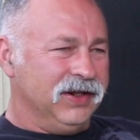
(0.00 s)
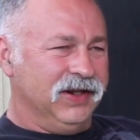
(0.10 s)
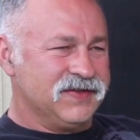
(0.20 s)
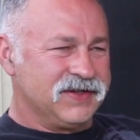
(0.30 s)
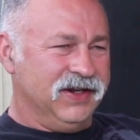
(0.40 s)

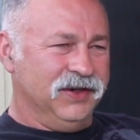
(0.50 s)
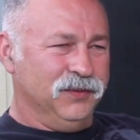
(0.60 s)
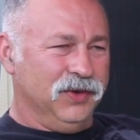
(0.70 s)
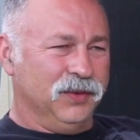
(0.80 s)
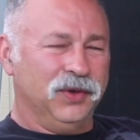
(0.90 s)
it's
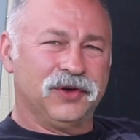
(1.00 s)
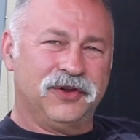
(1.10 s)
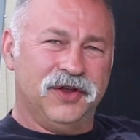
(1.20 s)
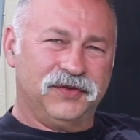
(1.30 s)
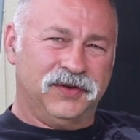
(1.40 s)
getting real
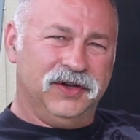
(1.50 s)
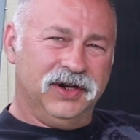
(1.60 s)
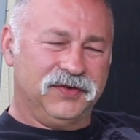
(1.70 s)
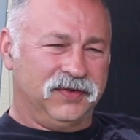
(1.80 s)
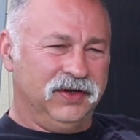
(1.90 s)
close to
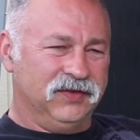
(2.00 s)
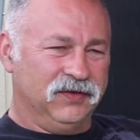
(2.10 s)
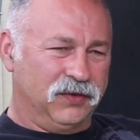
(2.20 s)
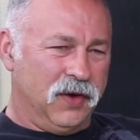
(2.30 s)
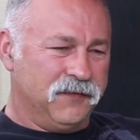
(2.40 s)
deer
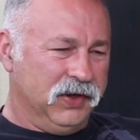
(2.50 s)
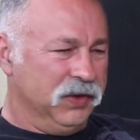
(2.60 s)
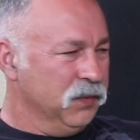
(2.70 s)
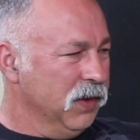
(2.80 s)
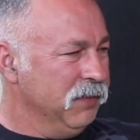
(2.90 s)
season, so I
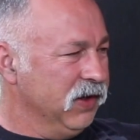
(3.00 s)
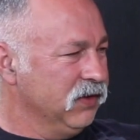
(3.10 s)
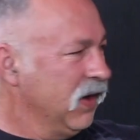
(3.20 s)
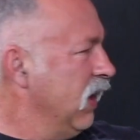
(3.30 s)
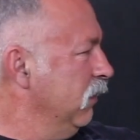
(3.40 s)
figure what
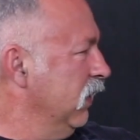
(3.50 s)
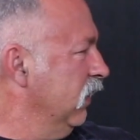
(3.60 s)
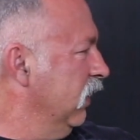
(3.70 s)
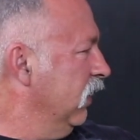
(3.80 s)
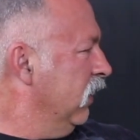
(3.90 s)
better time
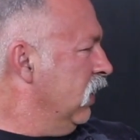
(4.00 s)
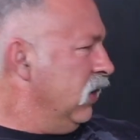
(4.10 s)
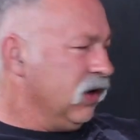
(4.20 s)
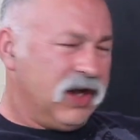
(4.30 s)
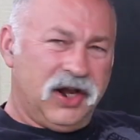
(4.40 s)
than to
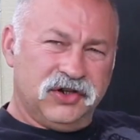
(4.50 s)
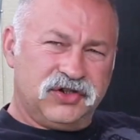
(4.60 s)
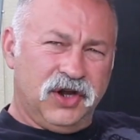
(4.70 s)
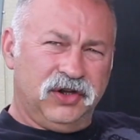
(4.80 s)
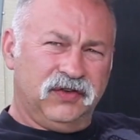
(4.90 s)
kind of
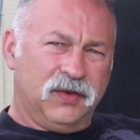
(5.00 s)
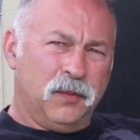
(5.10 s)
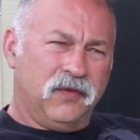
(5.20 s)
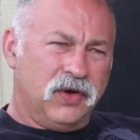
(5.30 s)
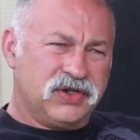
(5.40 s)
show you
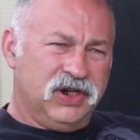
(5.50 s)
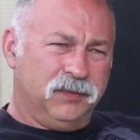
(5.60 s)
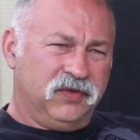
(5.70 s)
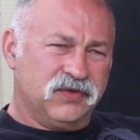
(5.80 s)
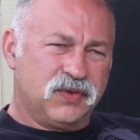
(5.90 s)
some of our
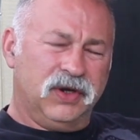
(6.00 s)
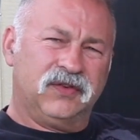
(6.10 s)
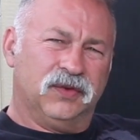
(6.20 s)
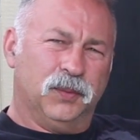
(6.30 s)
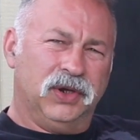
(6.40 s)
tips and
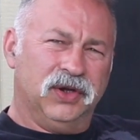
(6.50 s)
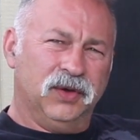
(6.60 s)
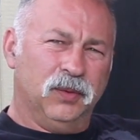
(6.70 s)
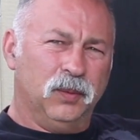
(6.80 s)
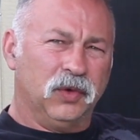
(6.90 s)
tricks that we
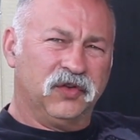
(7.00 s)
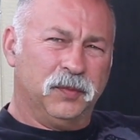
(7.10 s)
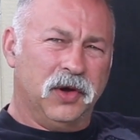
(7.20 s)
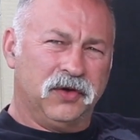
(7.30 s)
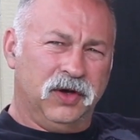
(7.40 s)
do when we're
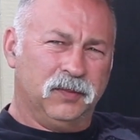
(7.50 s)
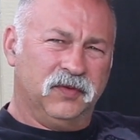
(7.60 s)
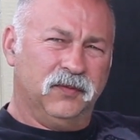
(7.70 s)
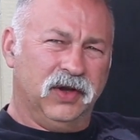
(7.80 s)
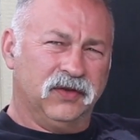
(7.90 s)
smoking up
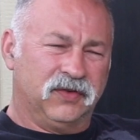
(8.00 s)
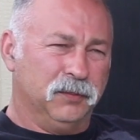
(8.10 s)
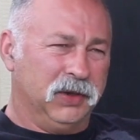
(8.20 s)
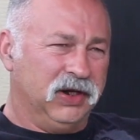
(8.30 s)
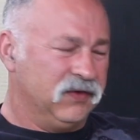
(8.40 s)
some
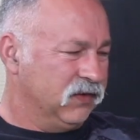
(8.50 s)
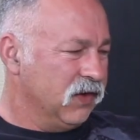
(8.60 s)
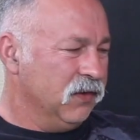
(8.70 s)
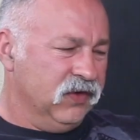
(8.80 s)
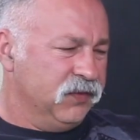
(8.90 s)
venison meat.
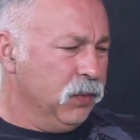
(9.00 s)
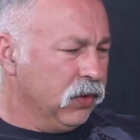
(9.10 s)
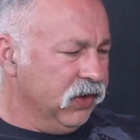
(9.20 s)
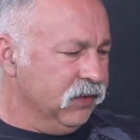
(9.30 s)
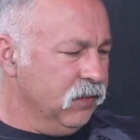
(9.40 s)
So this
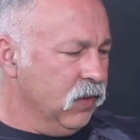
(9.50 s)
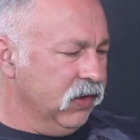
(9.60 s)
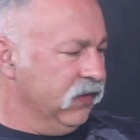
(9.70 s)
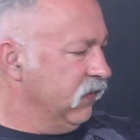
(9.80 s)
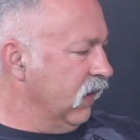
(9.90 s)
morning,
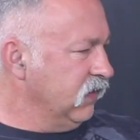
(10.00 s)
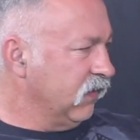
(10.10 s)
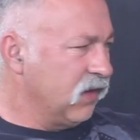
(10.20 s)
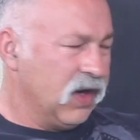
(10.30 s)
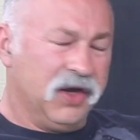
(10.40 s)
one of the things
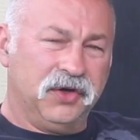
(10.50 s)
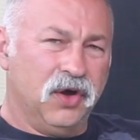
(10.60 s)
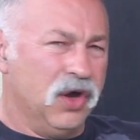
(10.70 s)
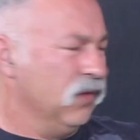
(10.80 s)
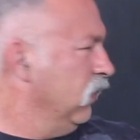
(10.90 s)
I thought I'd
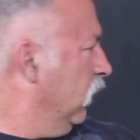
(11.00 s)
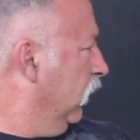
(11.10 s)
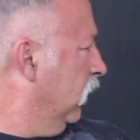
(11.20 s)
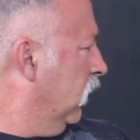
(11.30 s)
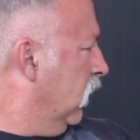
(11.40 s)
go over,